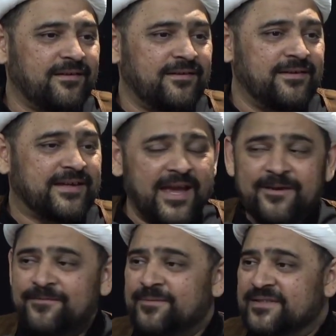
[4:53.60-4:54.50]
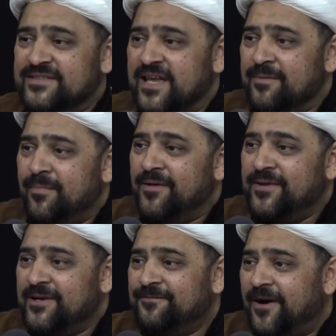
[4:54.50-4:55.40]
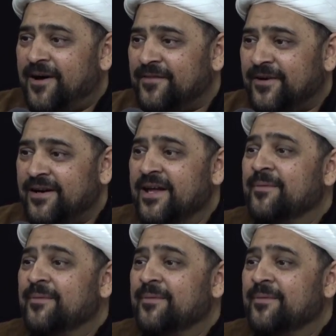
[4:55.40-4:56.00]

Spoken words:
You came from the same mother and father,